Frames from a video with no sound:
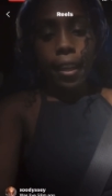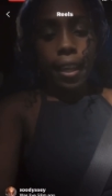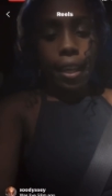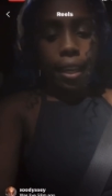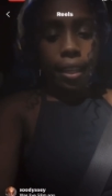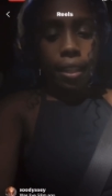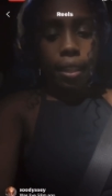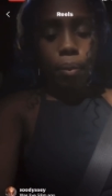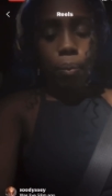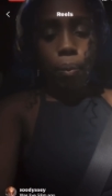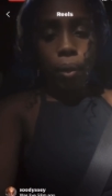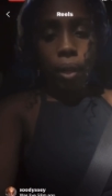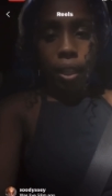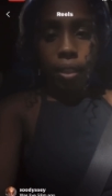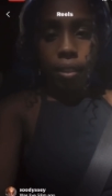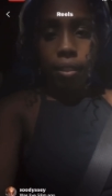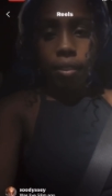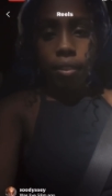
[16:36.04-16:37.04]

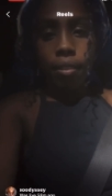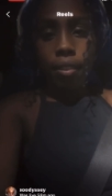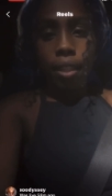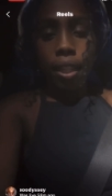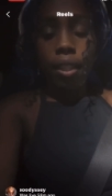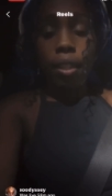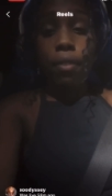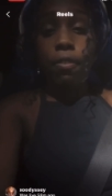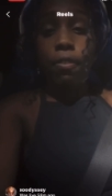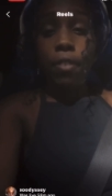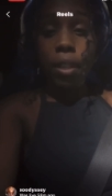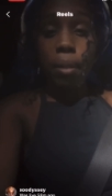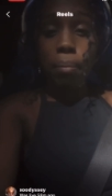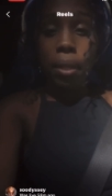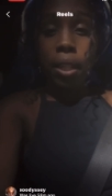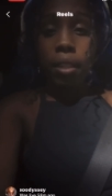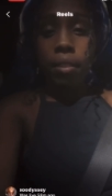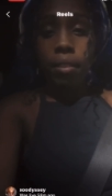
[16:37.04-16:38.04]
Anyone, any
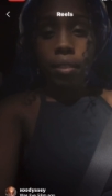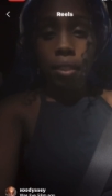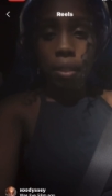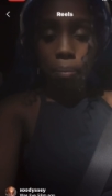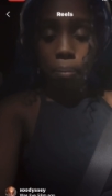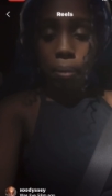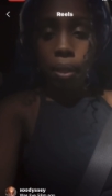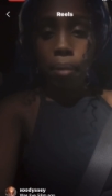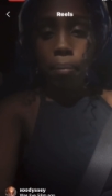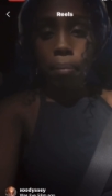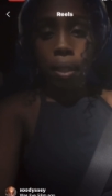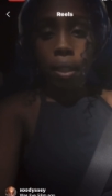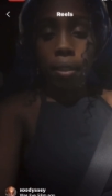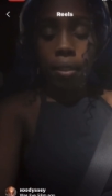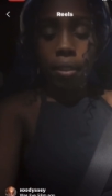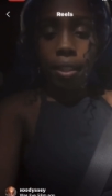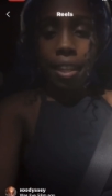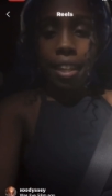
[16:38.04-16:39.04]
female can be a
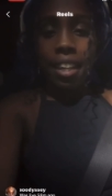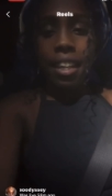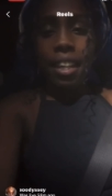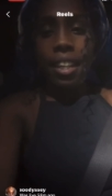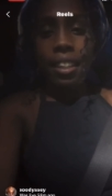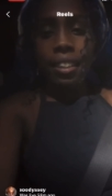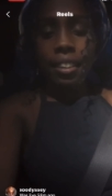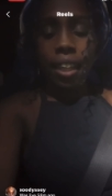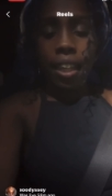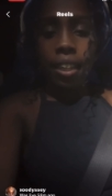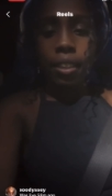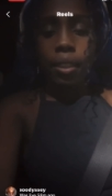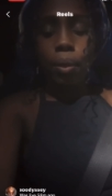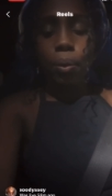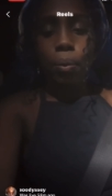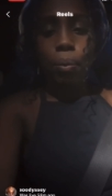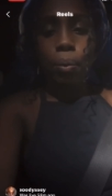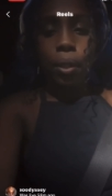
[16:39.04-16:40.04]
mother. It
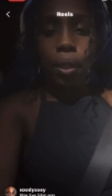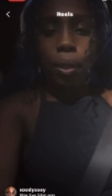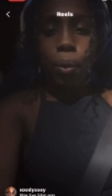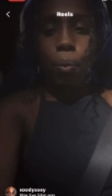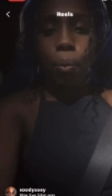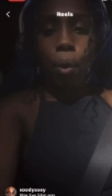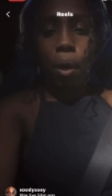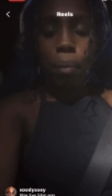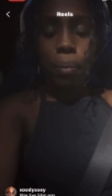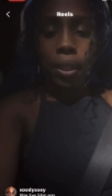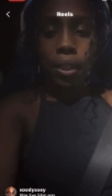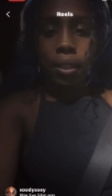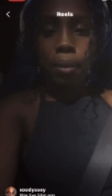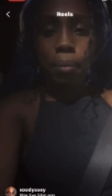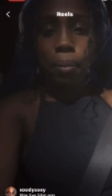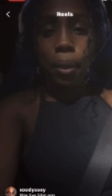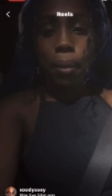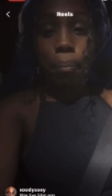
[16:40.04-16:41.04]
takes a real woman
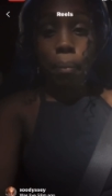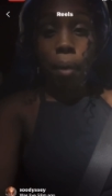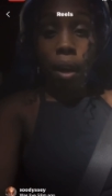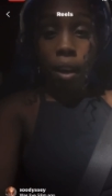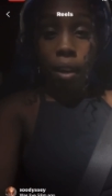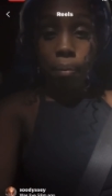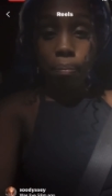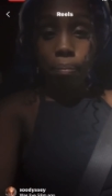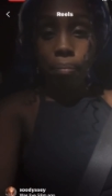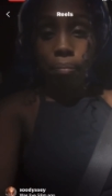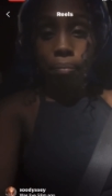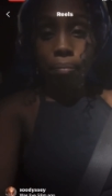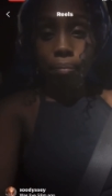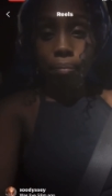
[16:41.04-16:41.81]
to be a mom.